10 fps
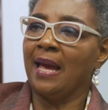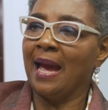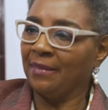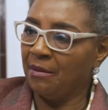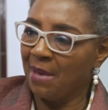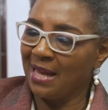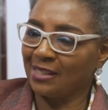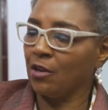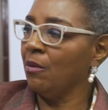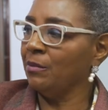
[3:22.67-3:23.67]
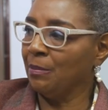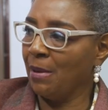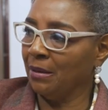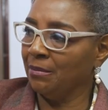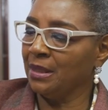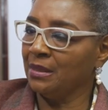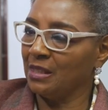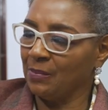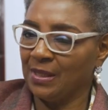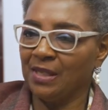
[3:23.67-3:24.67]
and the Mass Comm department
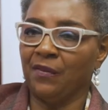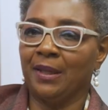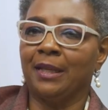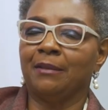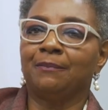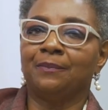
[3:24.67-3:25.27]
specifically.